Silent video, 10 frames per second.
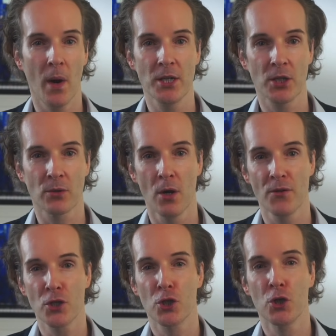wage
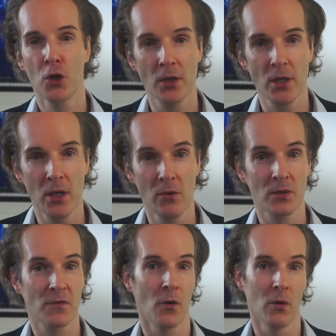growth is good
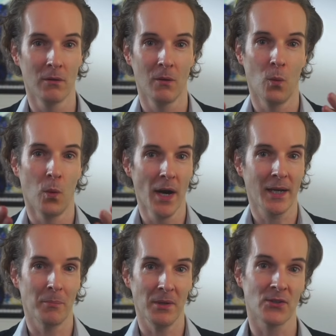news for
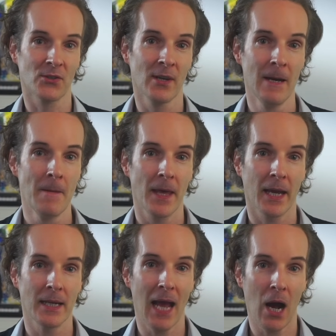worker bees.
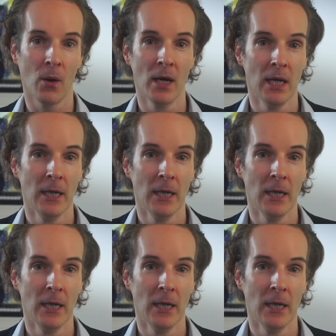They can now